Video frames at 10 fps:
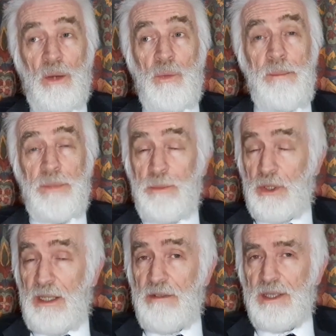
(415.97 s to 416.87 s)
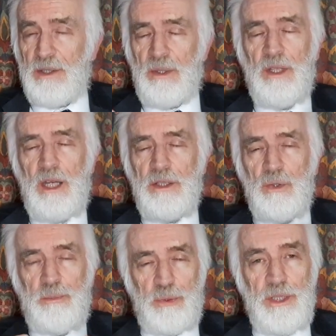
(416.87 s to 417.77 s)
And when people give it to you,
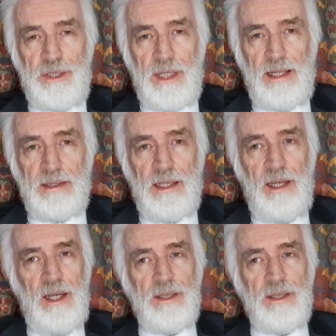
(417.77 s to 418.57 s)
you appreciate it.